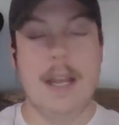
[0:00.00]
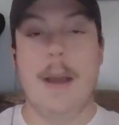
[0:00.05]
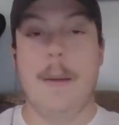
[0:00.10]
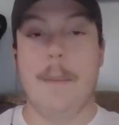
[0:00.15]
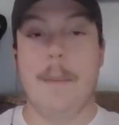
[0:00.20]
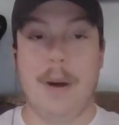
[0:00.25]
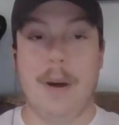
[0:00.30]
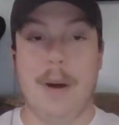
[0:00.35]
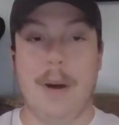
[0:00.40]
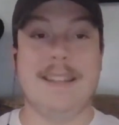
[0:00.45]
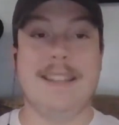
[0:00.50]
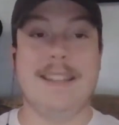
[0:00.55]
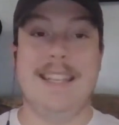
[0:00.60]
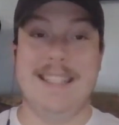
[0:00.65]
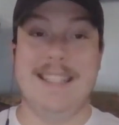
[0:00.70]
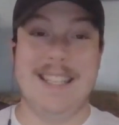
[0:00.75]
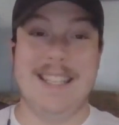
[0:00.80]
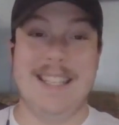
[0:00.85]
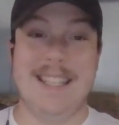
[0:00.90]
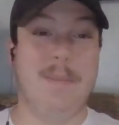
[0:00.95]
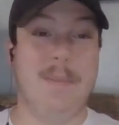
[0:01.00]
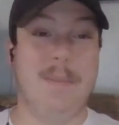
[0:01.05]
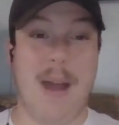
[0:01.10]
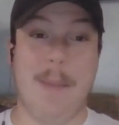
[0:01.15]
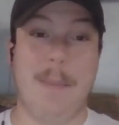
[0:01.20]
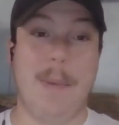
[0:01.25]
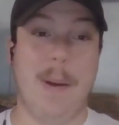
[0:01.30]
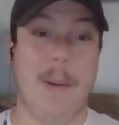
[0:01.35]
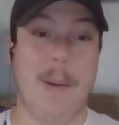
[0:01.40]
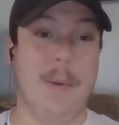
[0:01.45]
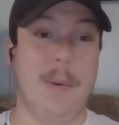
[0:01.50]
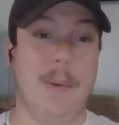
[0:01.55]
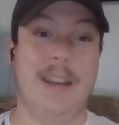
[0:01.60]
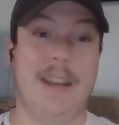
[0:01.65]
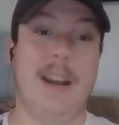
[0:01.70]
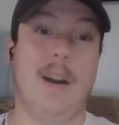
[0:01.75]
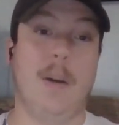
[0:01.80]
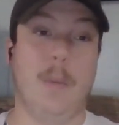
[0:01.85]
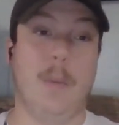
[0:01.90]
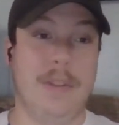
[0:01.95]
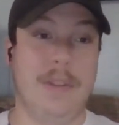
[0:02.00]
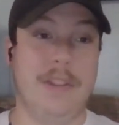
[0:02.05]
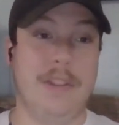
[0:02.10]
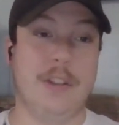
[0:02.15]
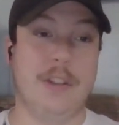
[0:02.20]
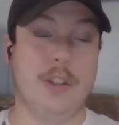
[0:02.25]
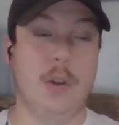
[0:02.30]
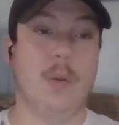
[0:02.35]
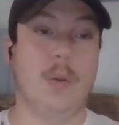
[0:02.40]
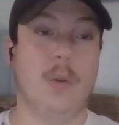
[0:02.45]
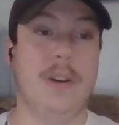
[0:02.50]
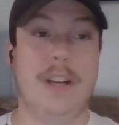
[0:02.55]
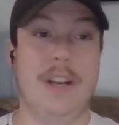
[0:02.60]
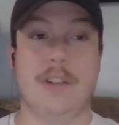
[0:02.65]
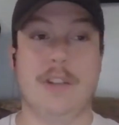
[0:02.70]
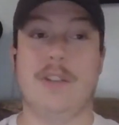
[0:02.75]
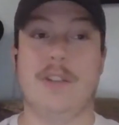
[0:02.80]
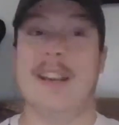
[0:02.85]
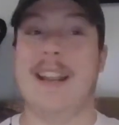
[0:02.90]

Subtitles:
but he did pop up on there with the shoulder injury.